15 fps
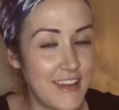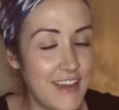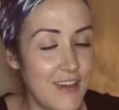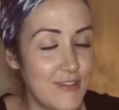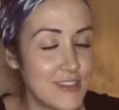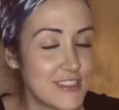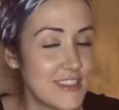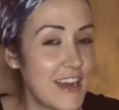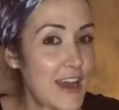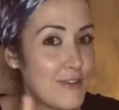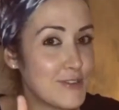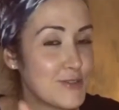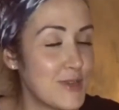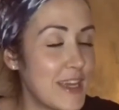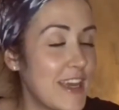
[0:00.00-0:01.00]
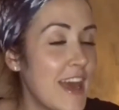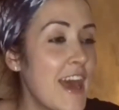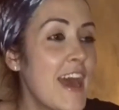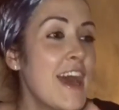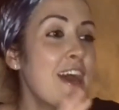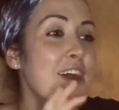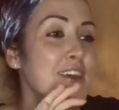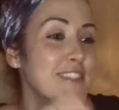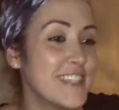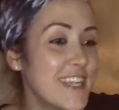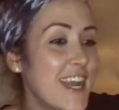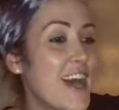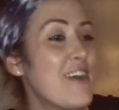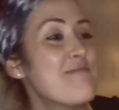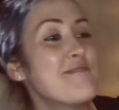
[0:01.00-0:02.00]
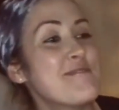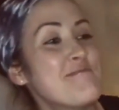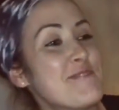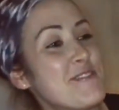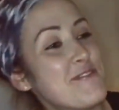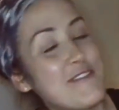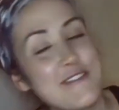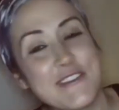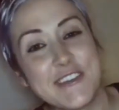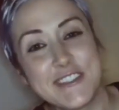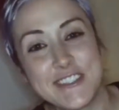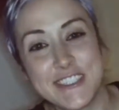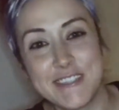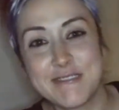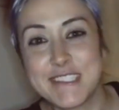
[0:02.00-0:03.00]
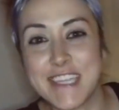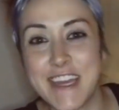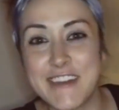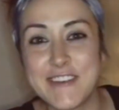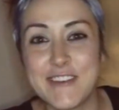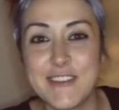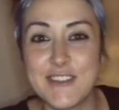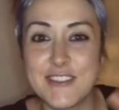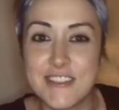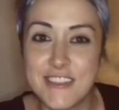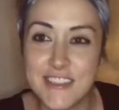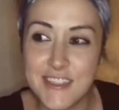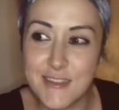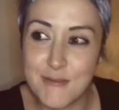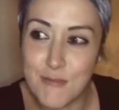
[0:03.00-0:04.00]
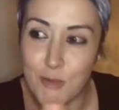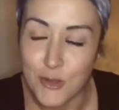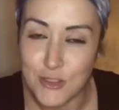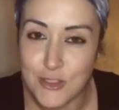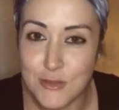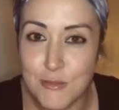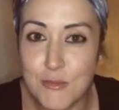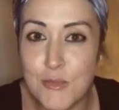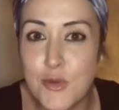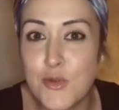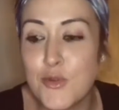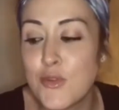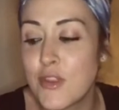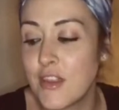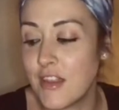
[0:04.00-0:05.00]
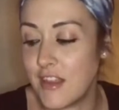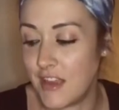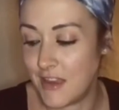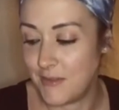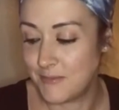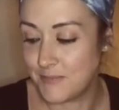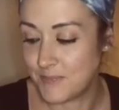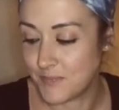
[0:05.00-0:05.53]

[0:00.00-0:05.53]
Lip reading: I wasn't. I was awake. It's going to help you move through your sleep cycles more smoothly.